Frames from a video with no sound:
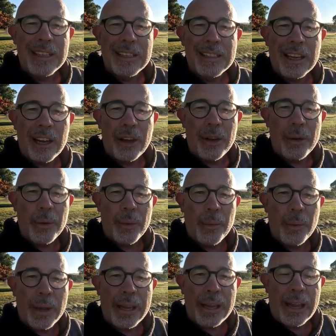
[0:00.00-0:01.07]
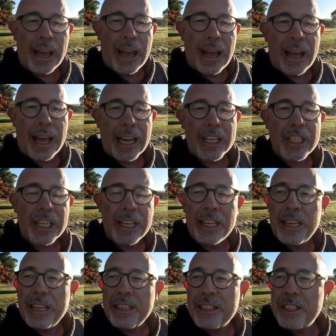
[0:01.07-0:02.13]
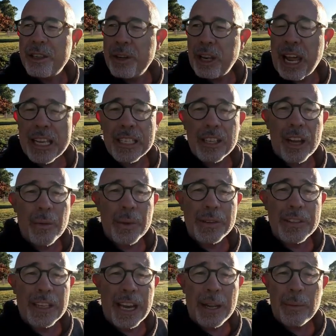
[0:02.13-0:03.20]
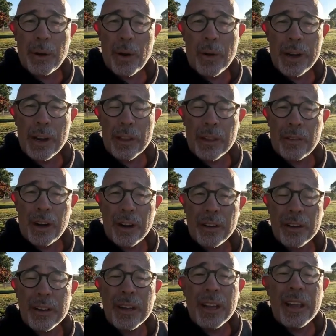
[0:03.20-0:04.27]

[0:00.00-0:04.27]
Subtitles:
So we are actually, we're already on the road,